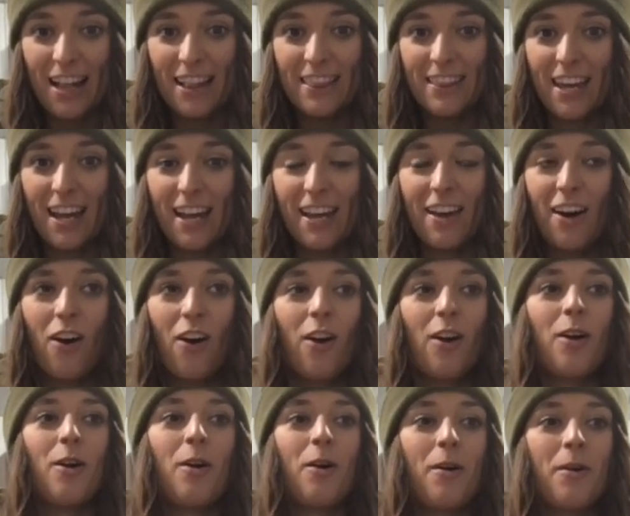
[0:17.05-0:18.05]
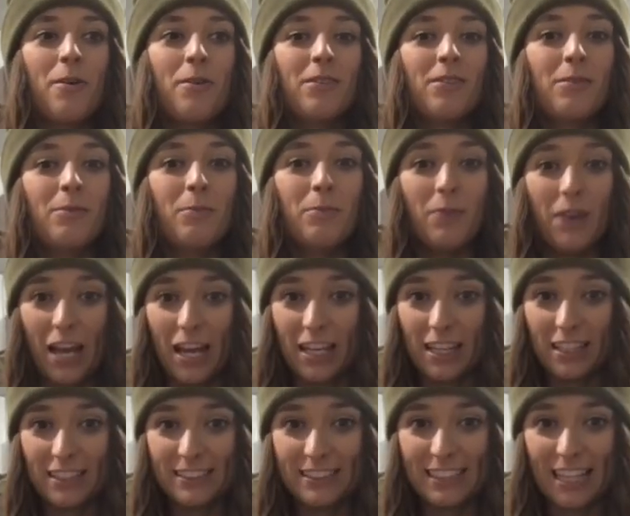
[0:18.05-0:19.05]
They are
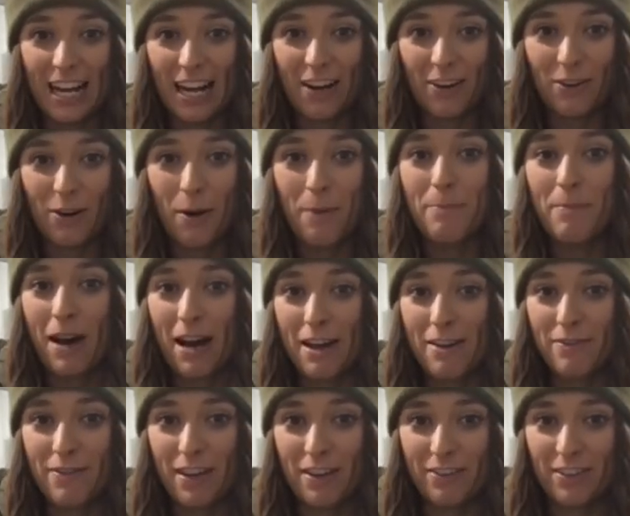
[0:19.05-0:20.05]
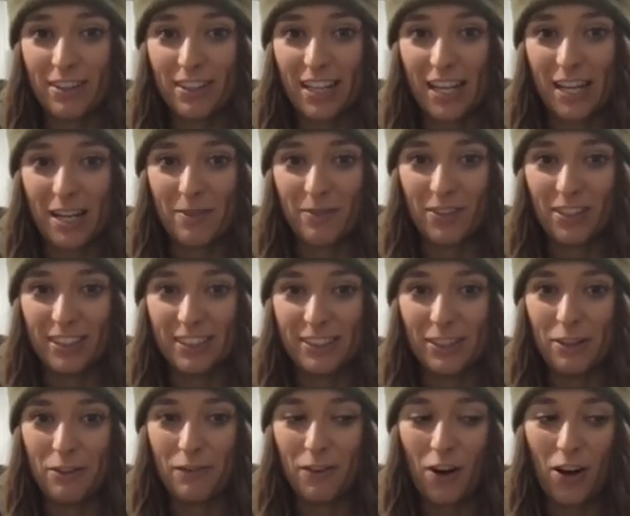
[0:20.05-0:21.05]
hands down my favorite camera
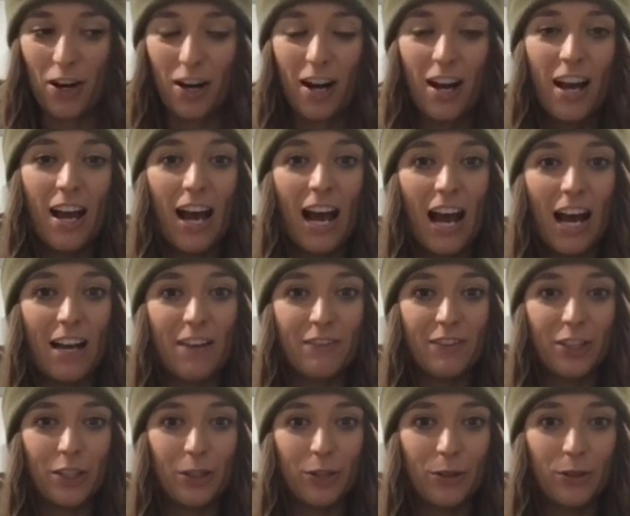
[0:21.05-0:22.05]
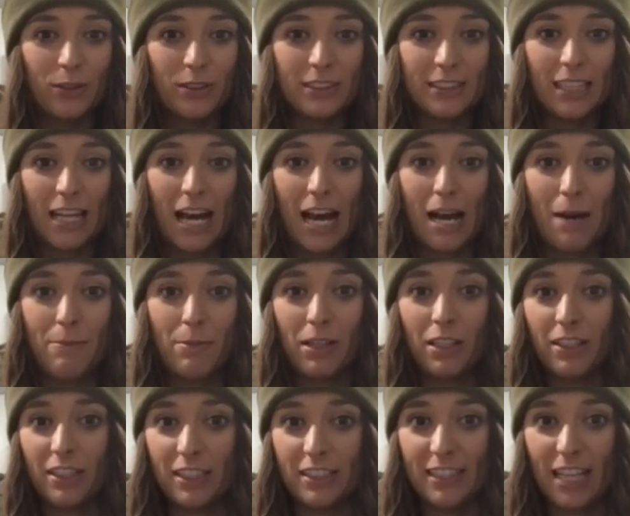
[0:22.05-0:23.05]
so far. I've used
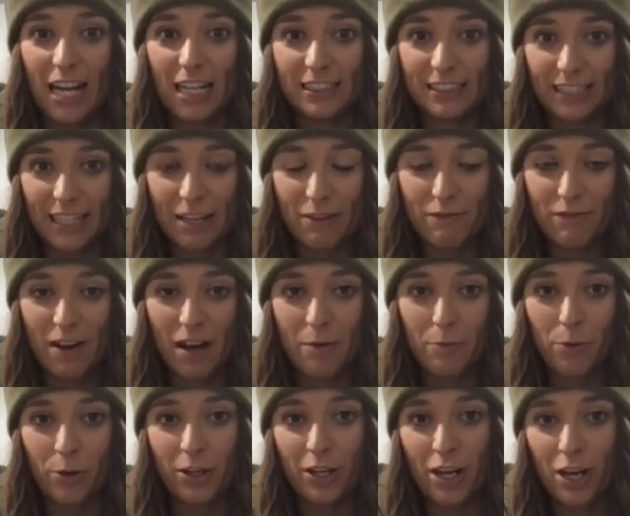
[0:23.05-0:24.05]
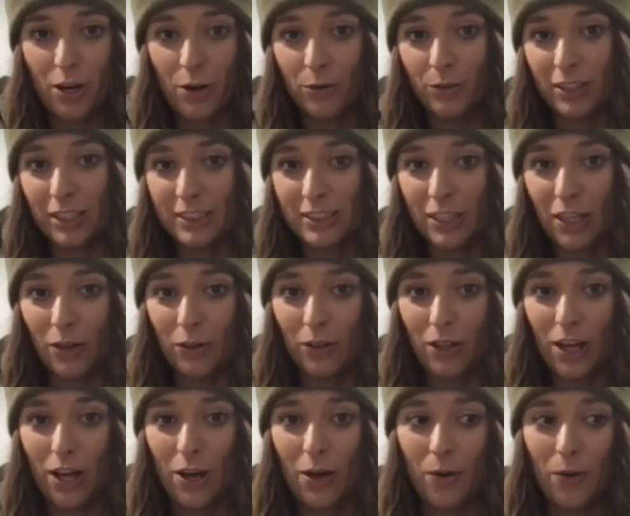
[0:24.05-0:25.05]
the Tactacam 5.0, the
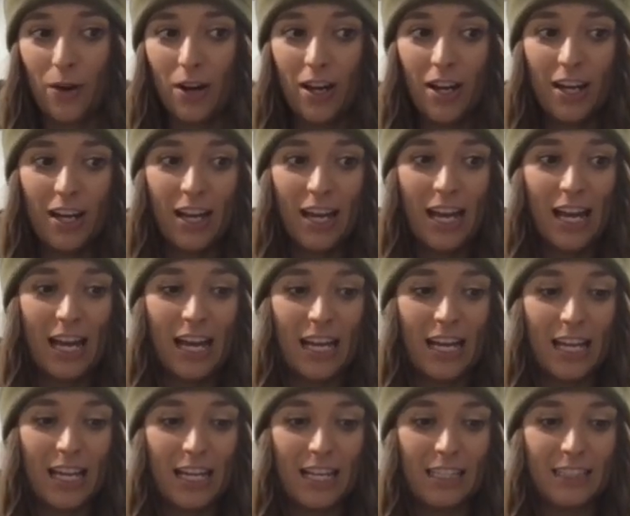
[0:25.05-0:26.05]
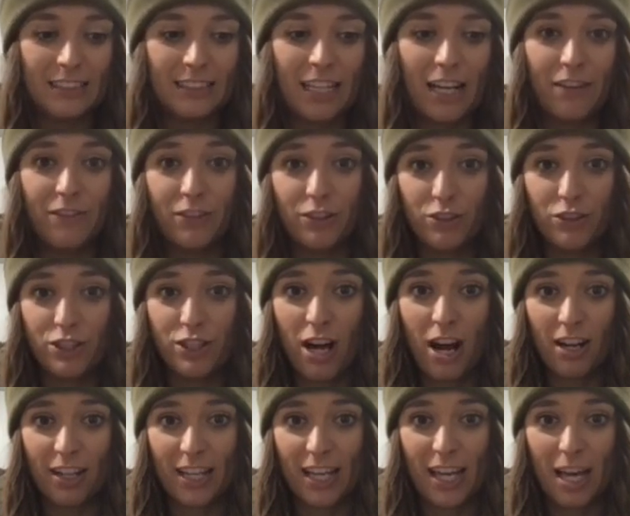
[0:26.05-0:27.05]
Solo, and I've used
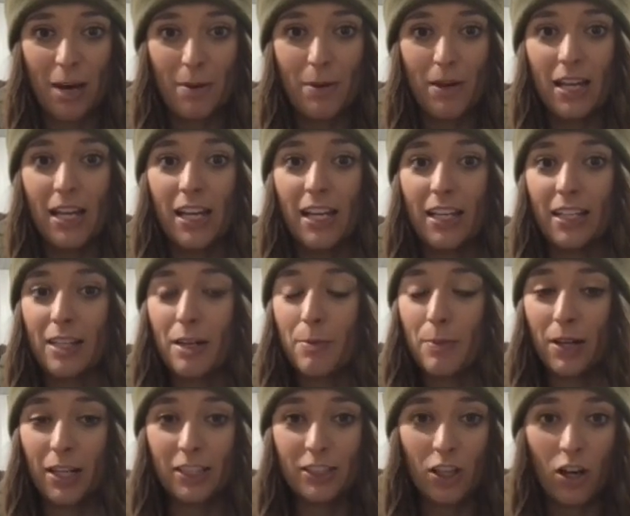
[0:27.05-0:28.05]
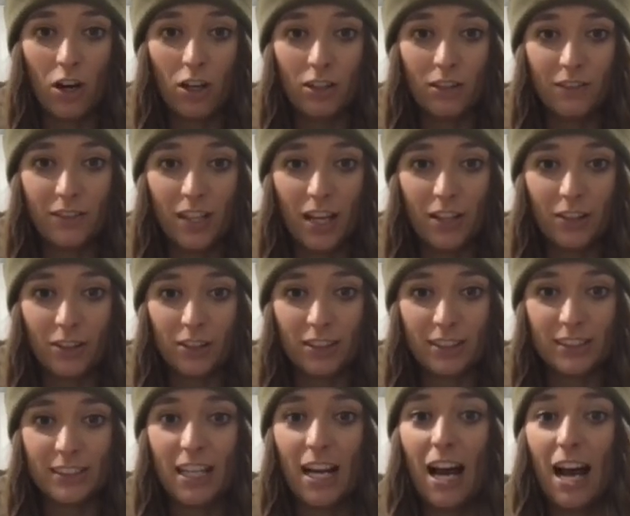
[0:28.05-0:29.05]
ShotCam, and compared to all of the
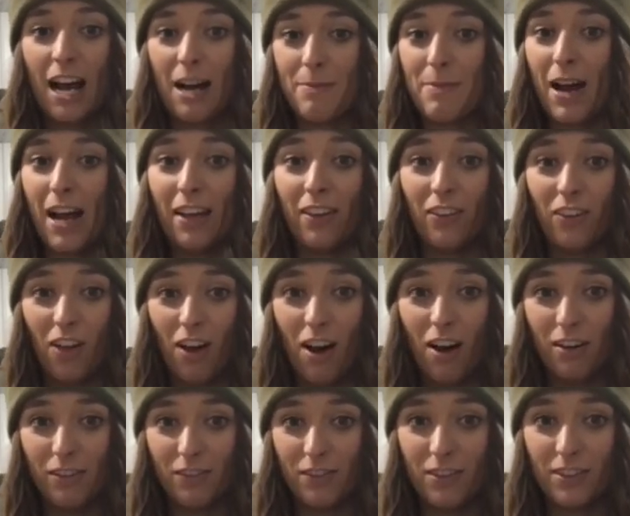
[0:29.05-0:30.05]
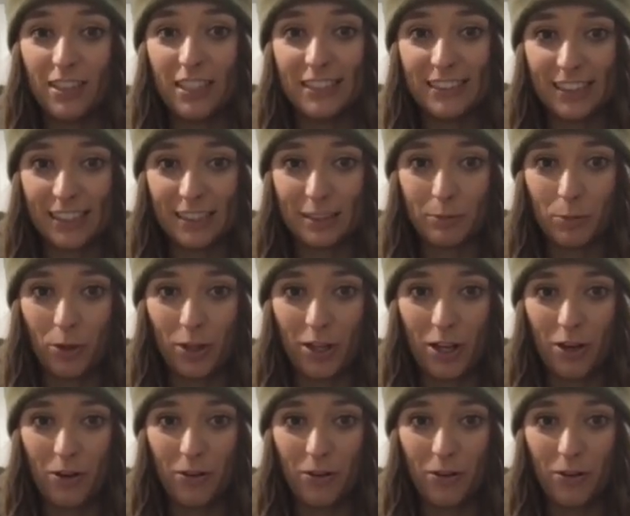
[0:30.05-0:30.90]
others, I love the 6.0.